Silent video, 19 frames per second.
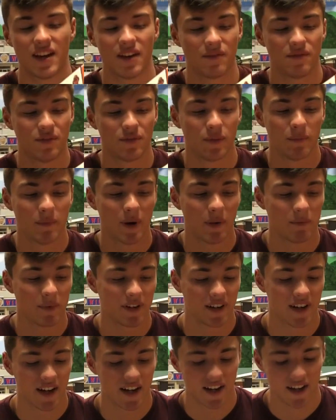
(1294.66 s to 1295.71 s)
if you
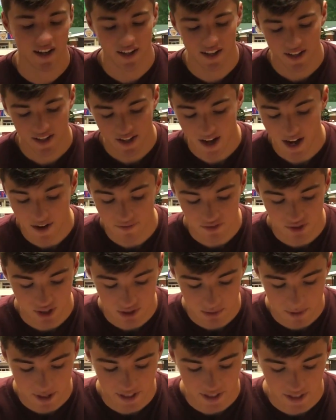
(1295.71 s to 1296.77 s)
remember, I've talked
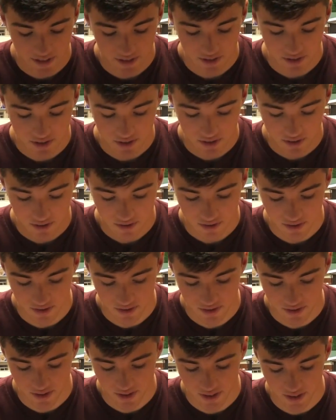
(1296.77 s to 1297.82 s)
about getting this
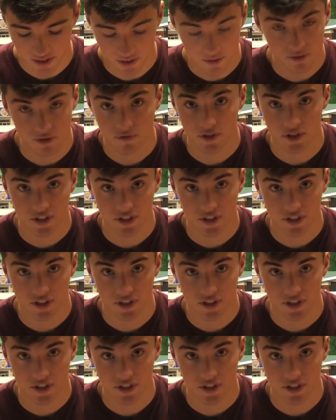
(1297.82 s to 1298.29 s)
since it was first